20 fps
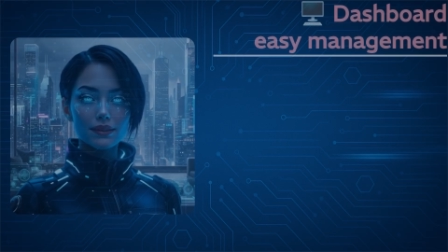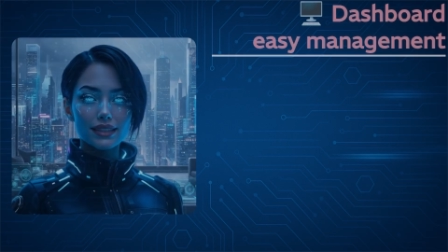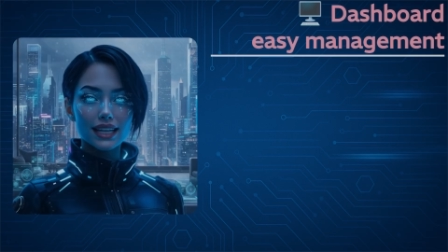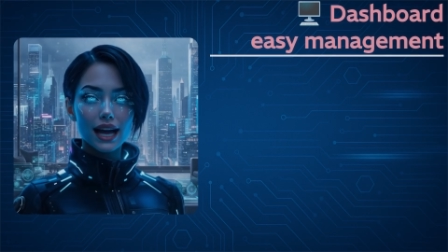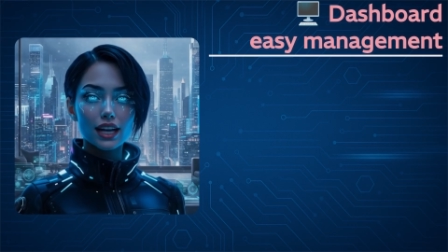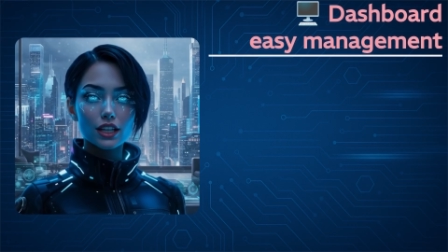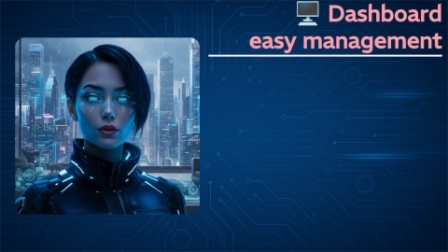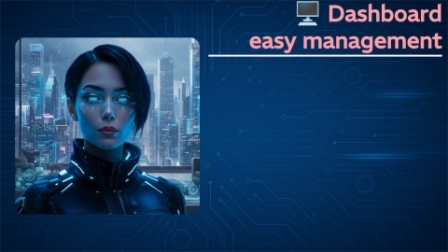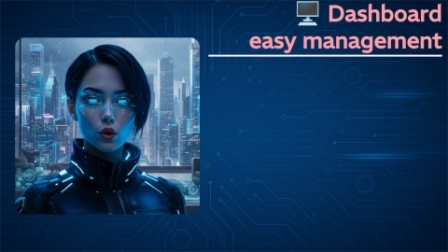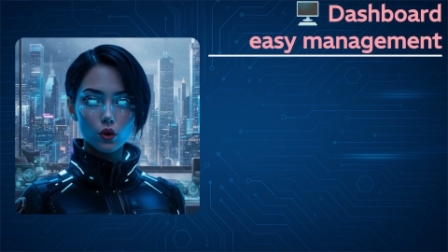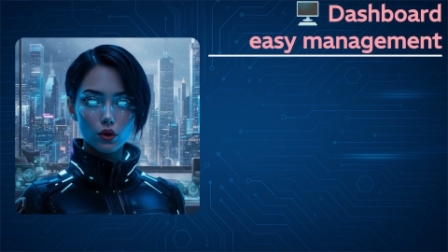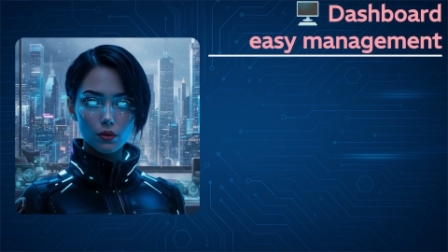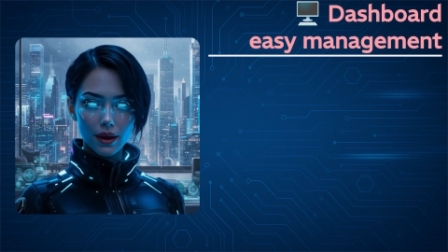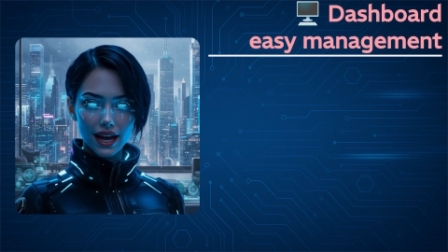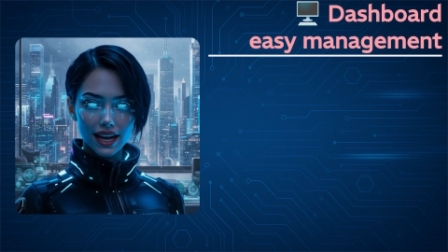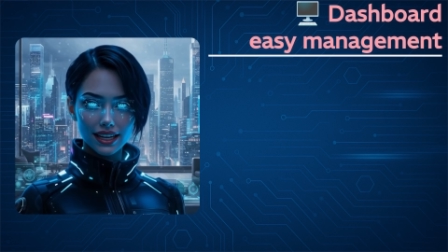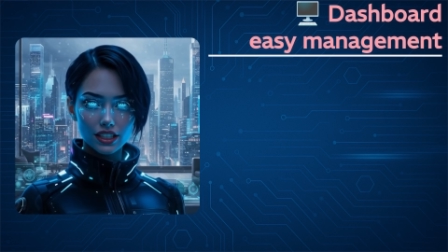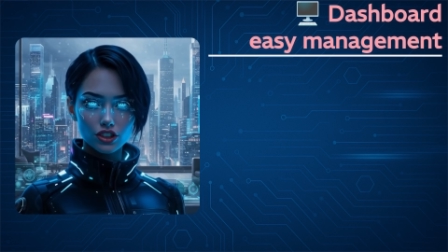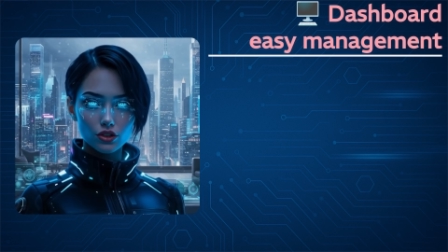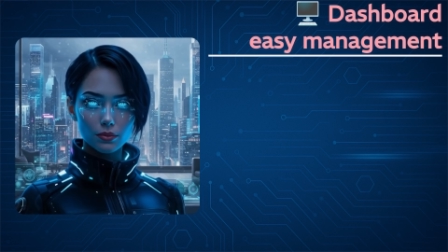Dashboard
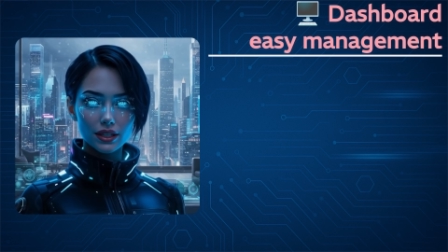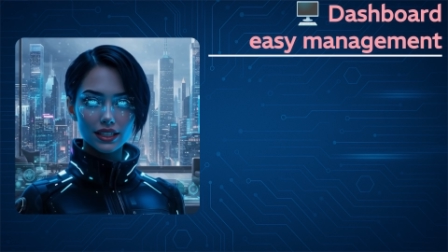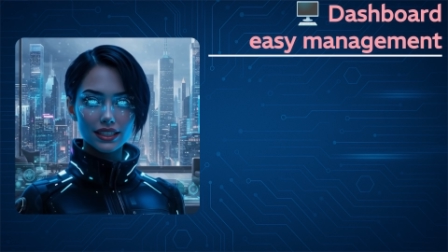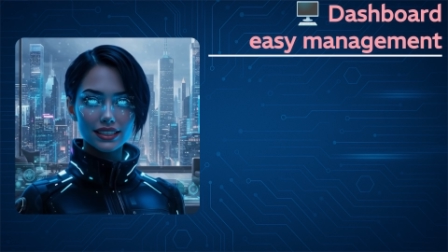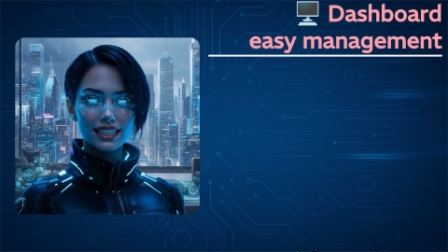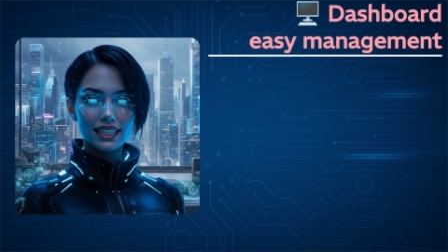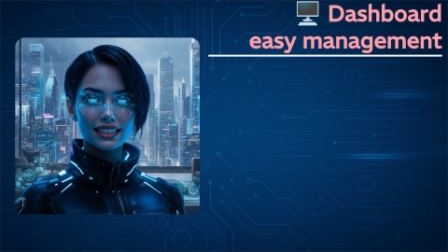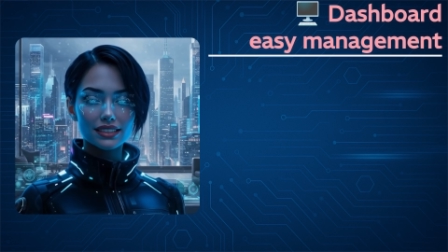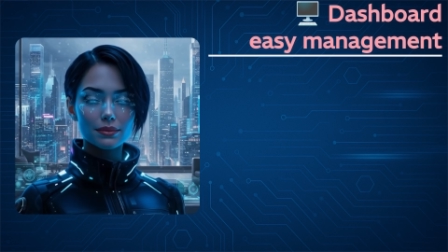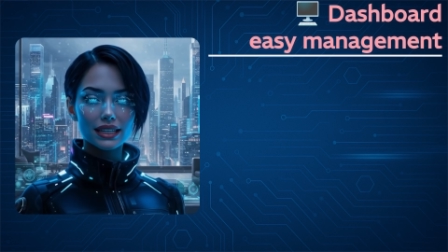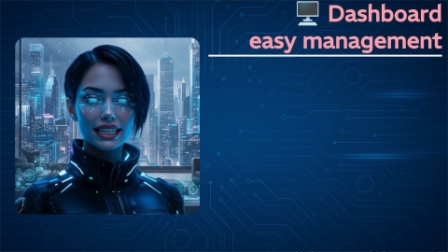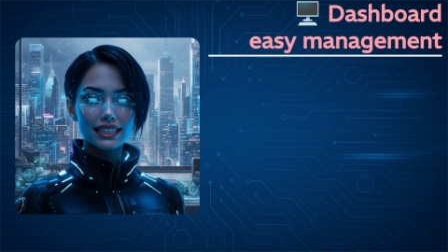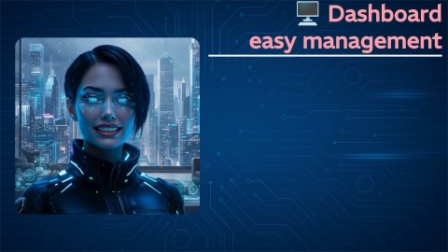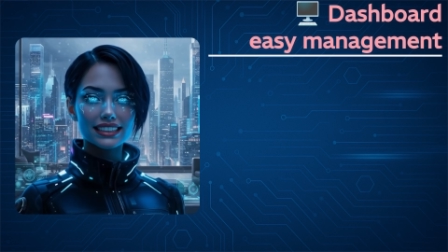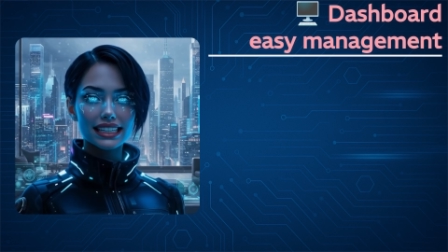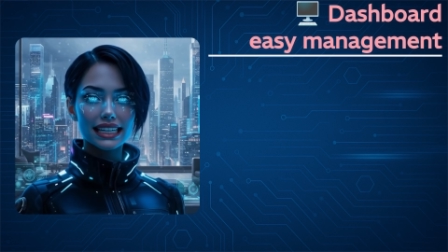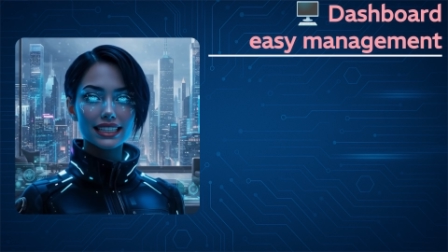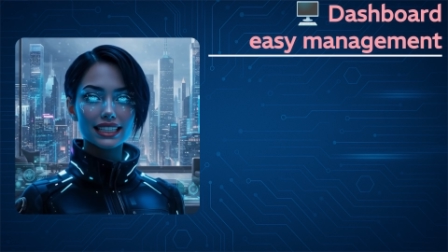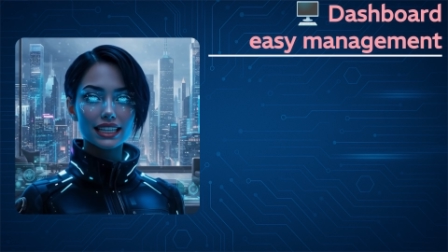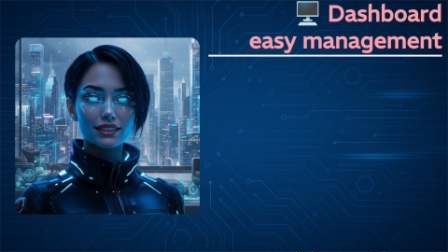management has been
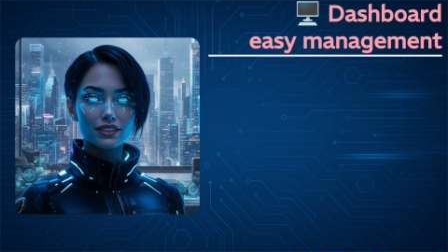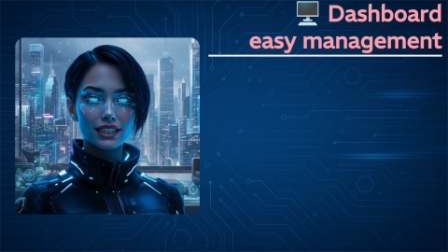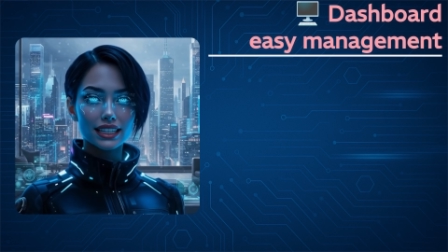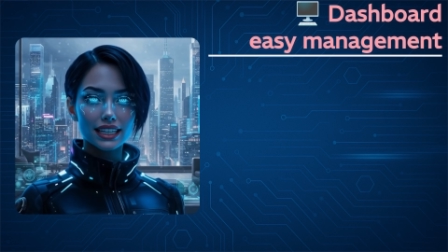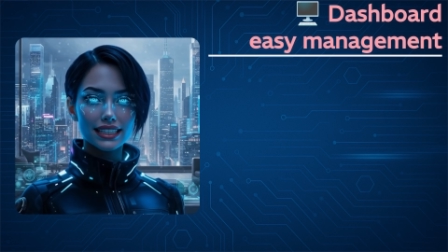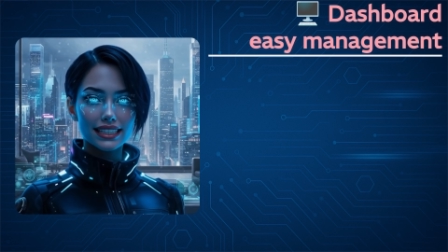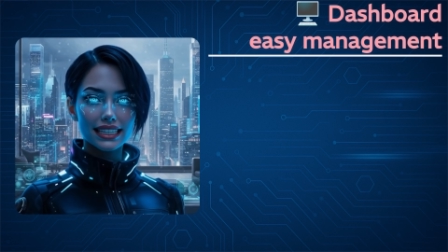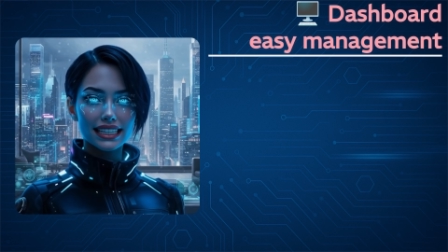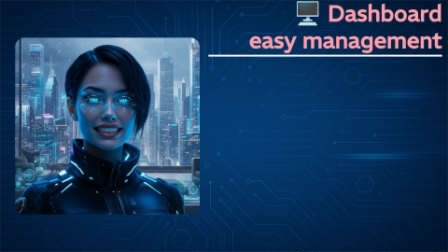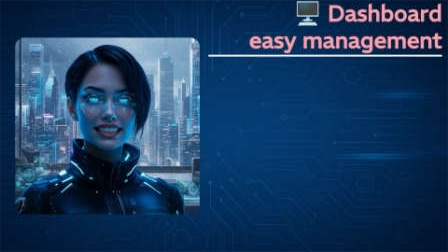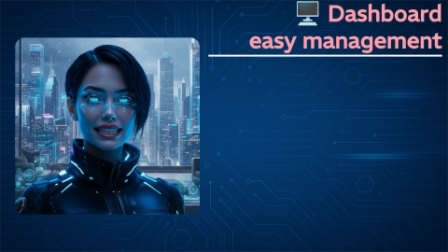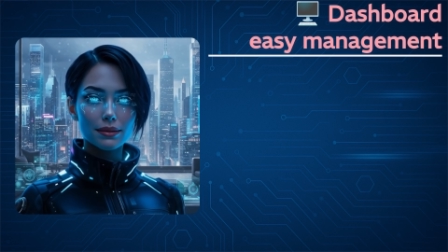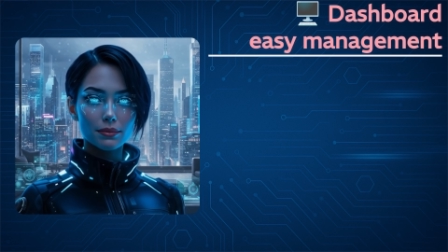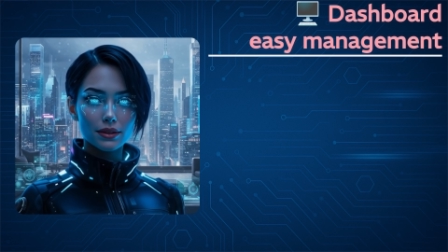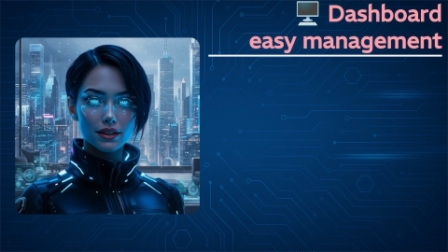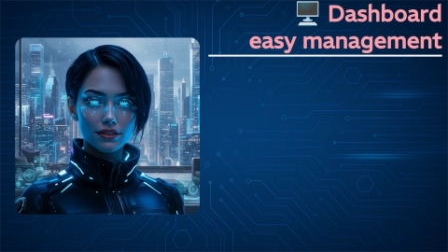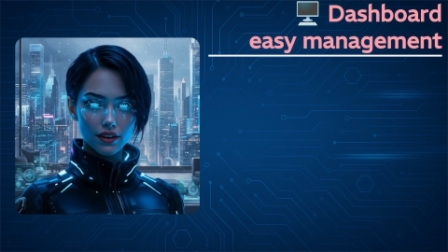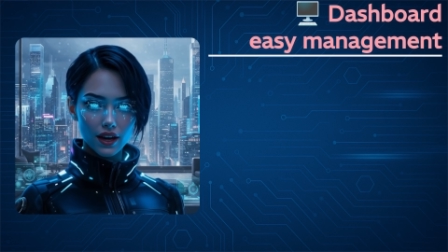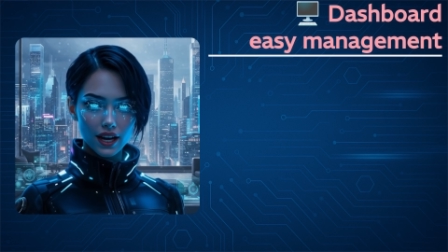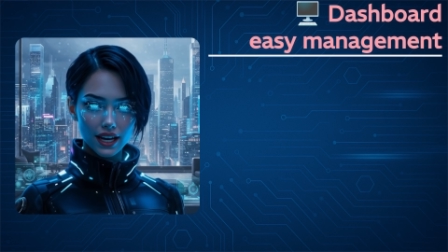significantly
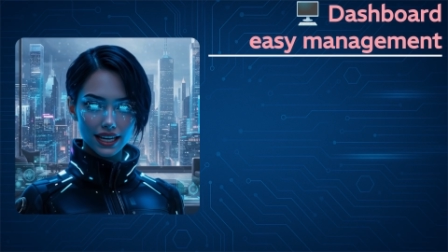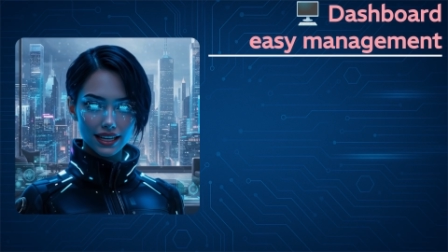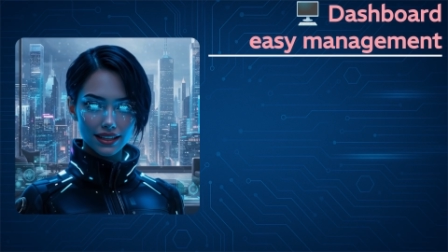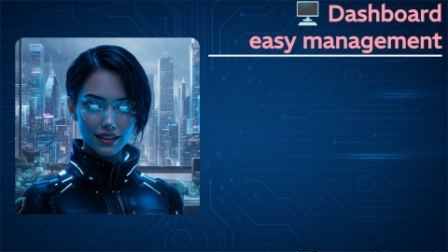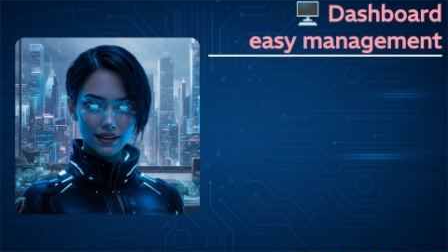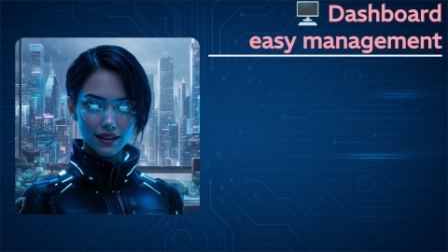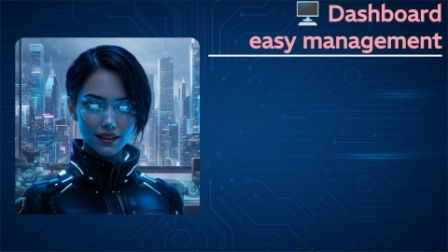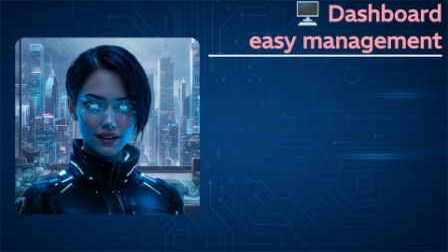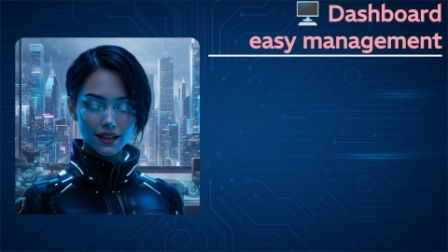simplified